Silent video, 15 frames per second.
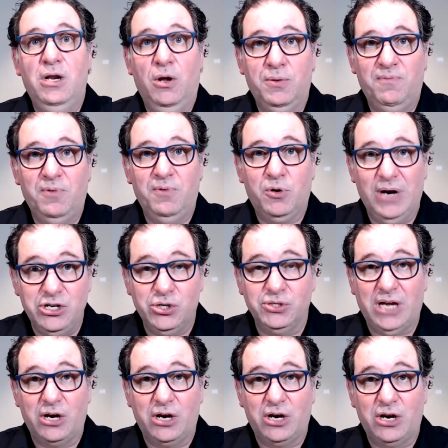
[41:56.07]
you know, the
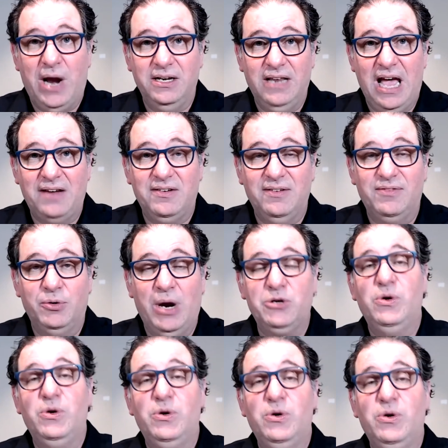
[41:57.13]
credentials I cracked in Active
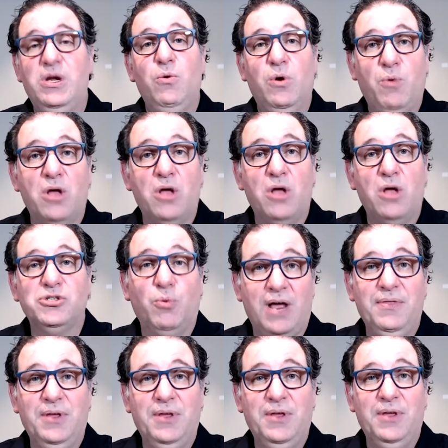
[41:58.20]
Directory would also
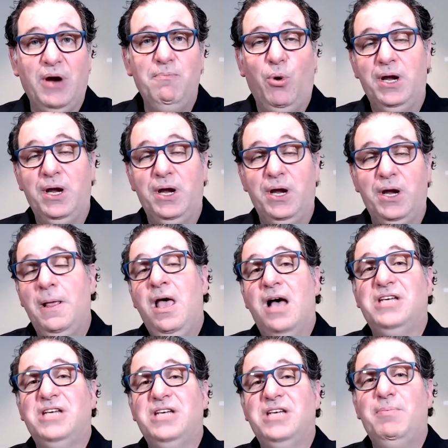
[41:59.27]
work on their endpoint.
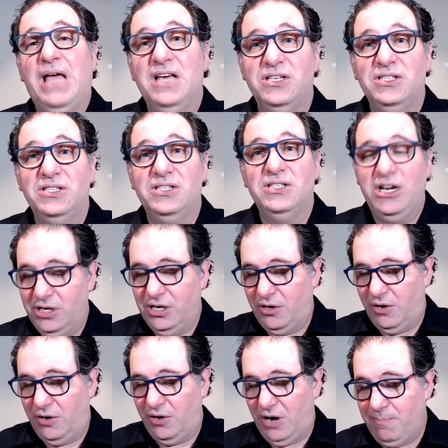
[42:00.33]
I was able to S S H
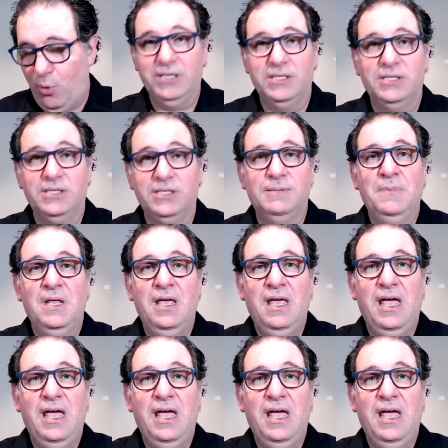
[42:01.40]
into their endpoints.